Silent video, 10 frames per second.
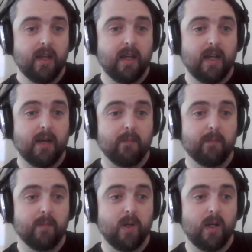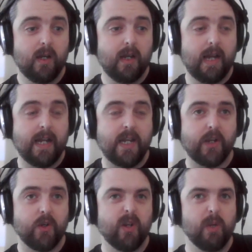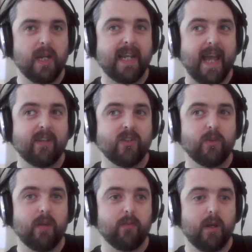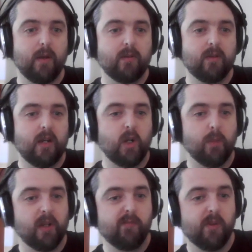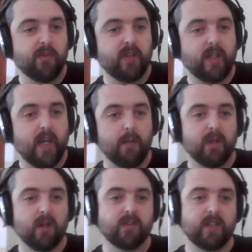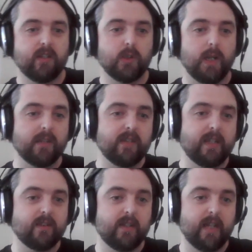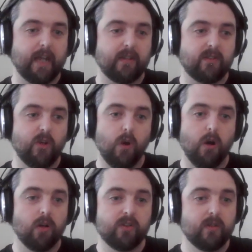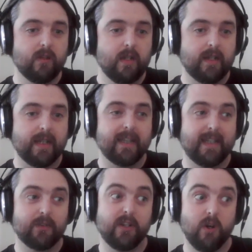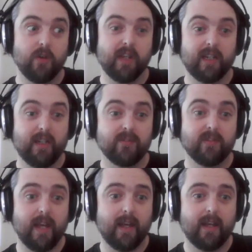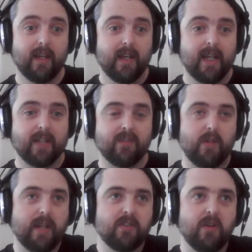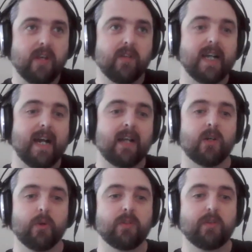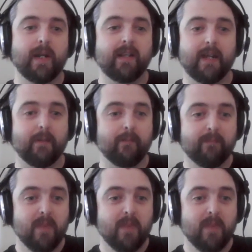And you can only really get into it a couple of months a year, because in the dry season, it's too hot. Like literally nothing lives there. It's like there's not even kangaroos or anything.